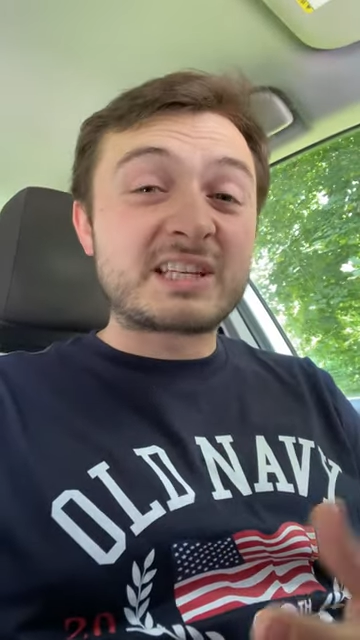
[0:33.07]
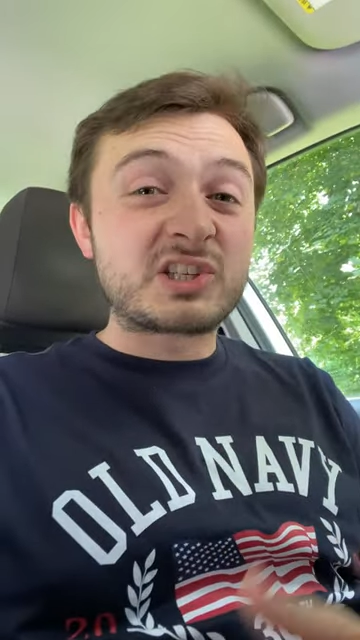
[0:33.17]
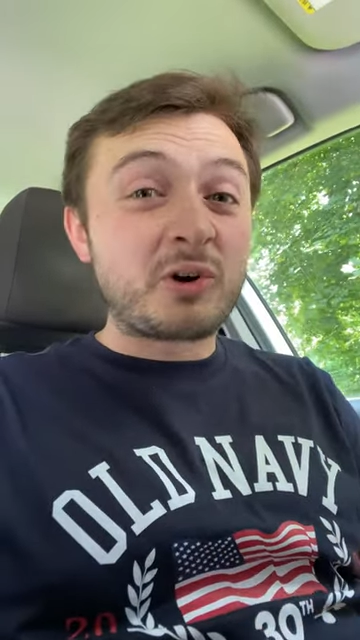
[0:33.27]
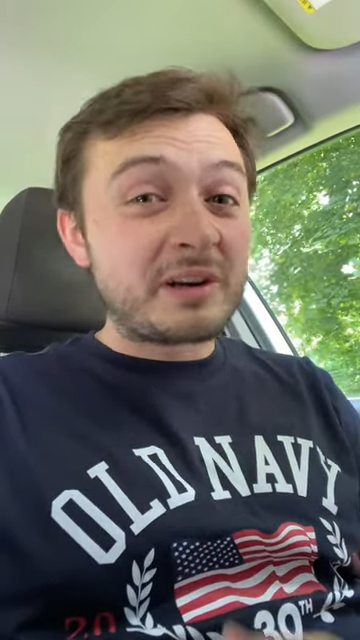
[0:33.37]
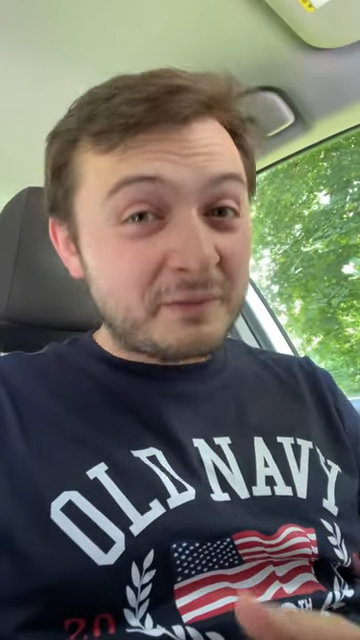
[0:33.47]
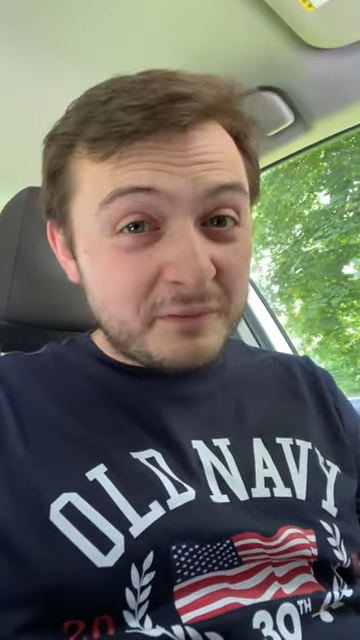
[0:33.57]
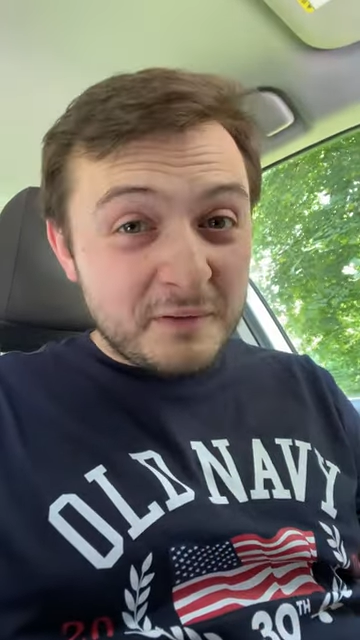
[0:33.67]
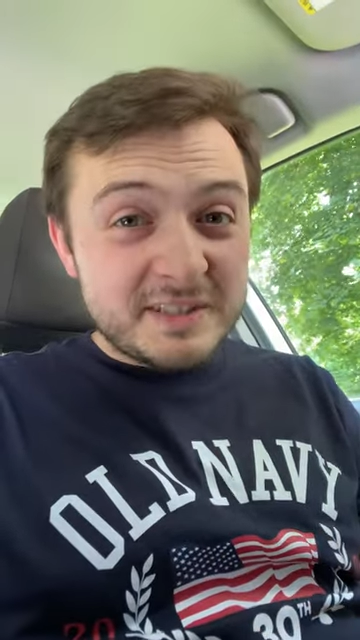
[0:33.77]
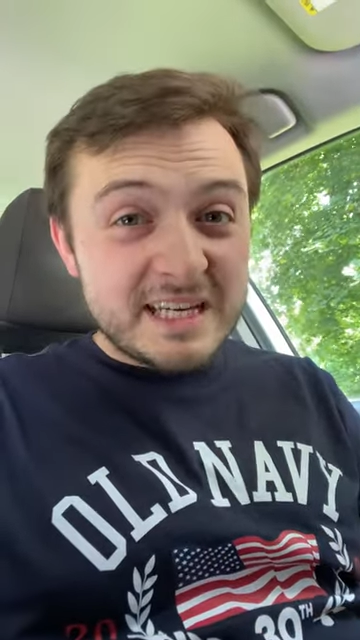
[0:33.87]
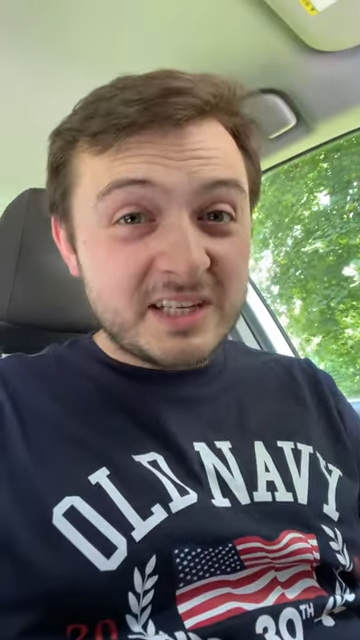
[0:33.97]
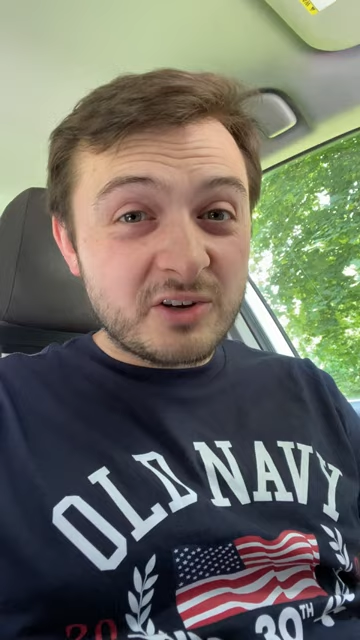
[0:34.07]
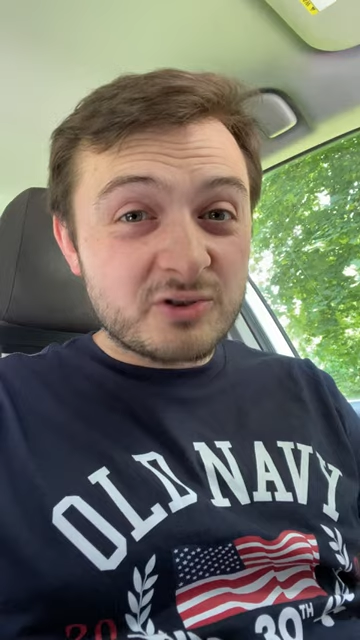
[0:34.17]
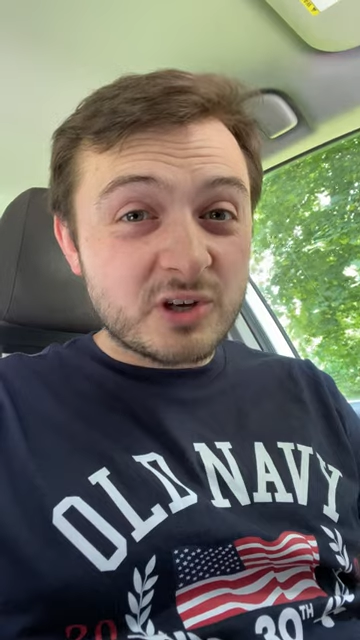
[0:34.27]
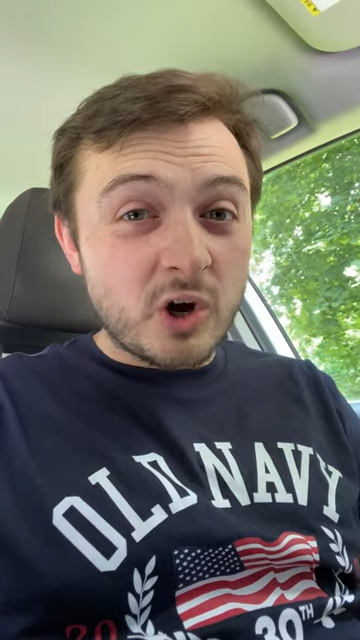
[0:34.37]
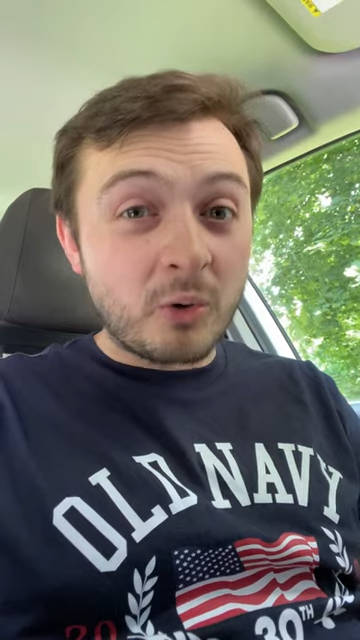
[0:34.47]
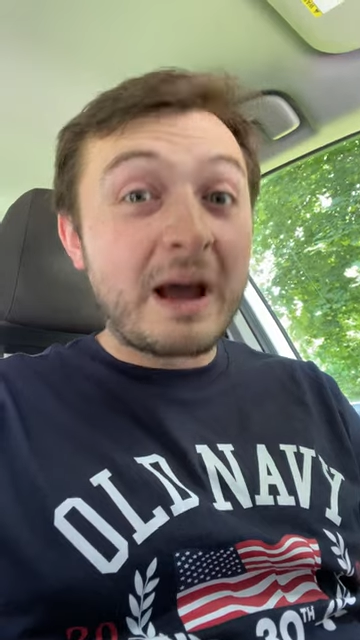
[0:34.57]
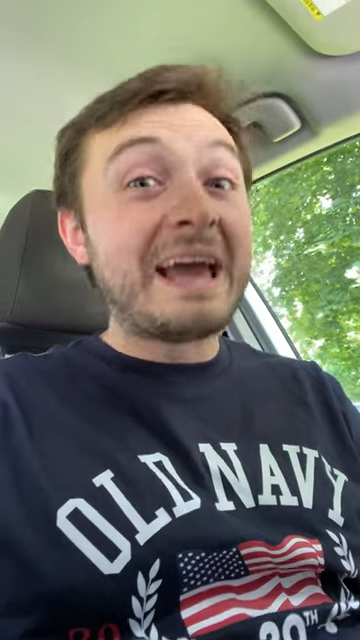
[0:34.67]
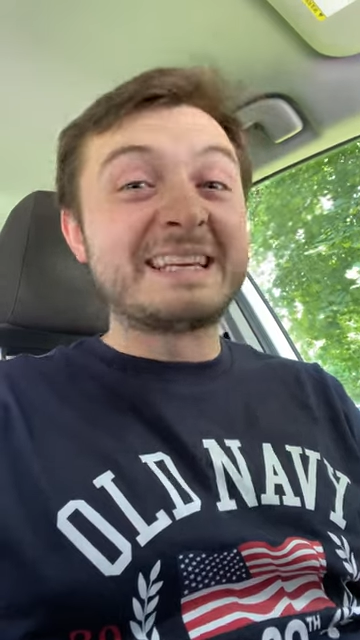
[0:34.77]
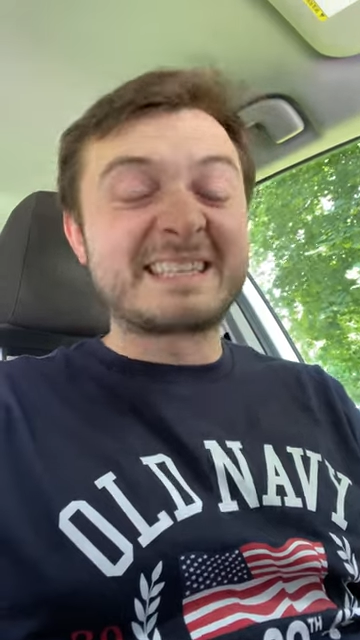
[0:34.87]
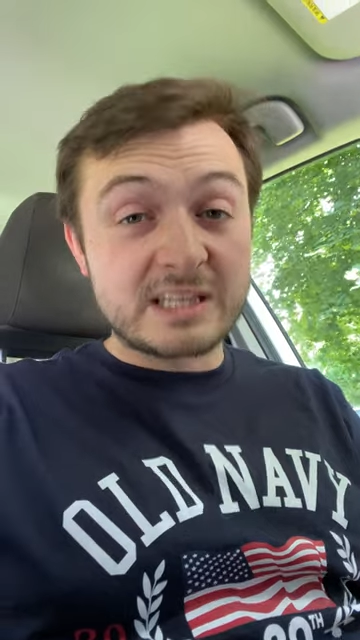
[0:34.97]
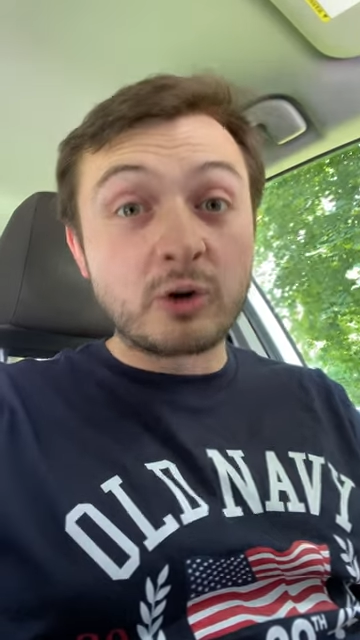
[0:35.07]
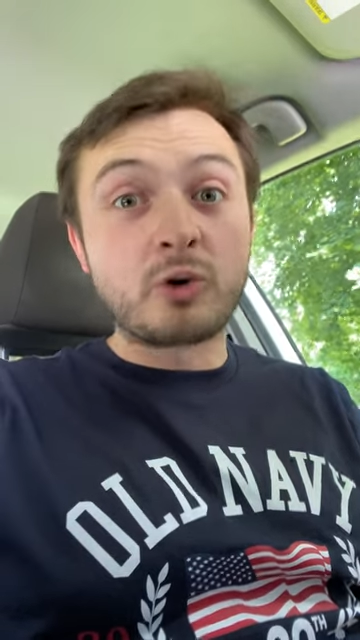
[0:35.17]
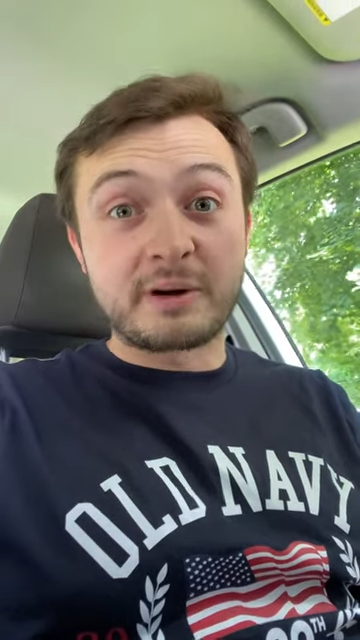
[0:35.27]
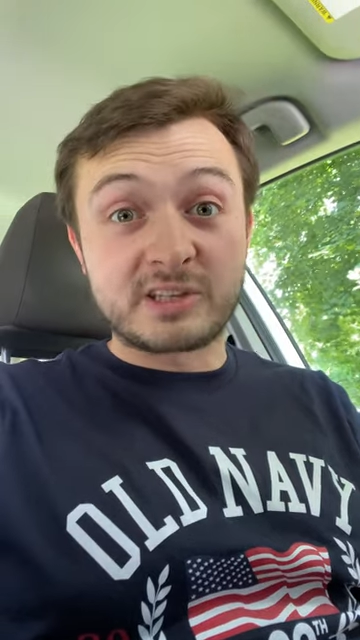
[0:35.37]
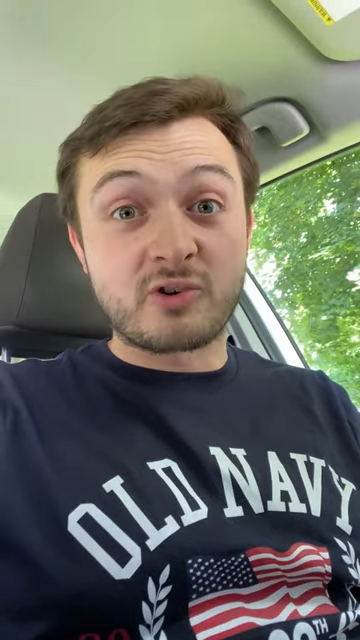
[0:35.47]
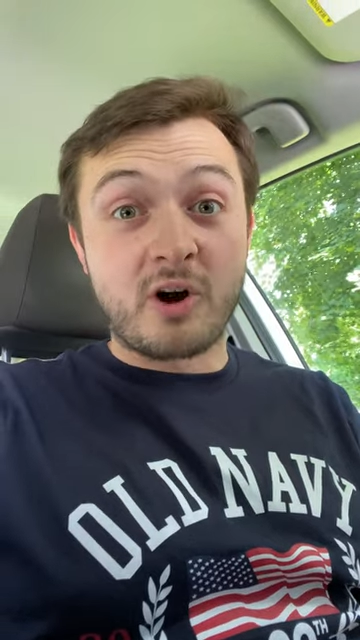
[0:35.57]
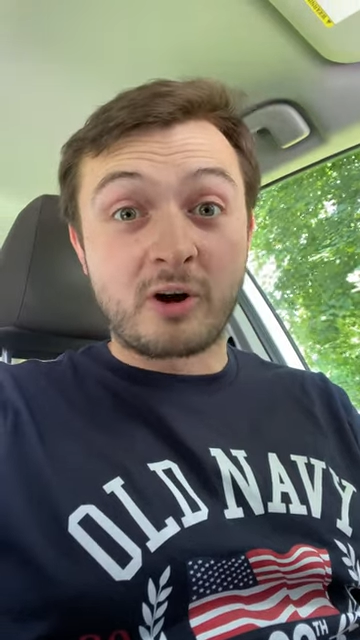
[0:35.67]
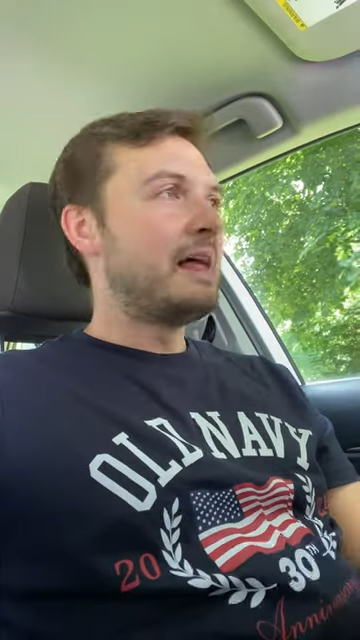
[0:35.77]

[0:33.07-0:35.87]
started 15 years ago and is still going strong.